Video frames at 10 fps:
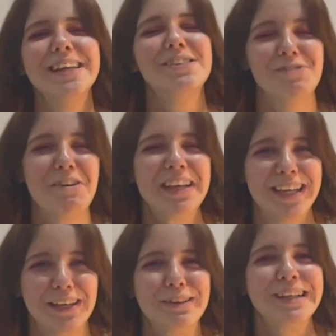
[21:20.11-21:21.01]
It's very
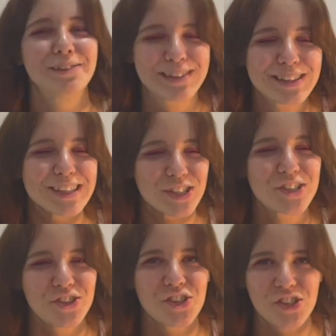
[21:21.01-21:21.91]
cute.
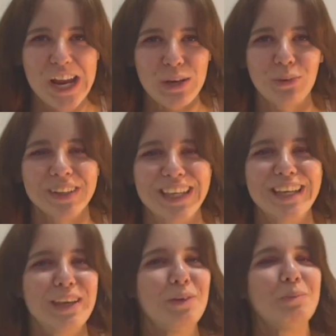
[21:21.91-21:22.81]
Uh, genuinely
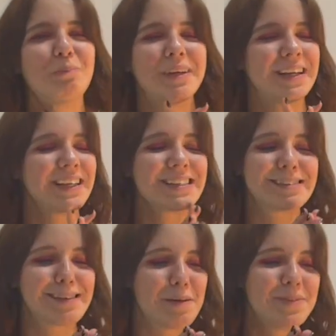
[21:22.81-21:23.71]
cute, but
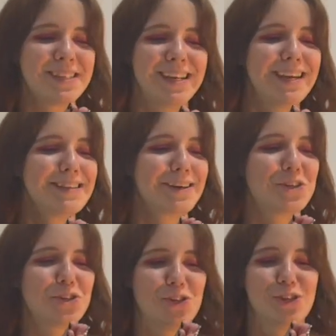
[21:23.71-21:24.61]
some scenes are
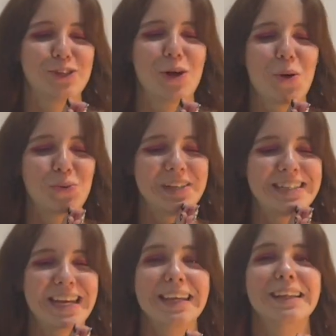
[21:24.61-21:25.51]
just so
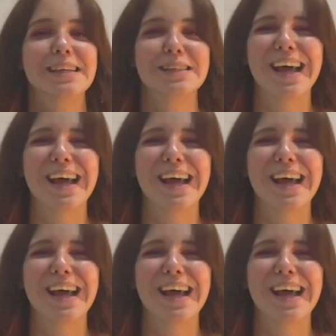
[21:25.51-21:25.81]
ridiculous.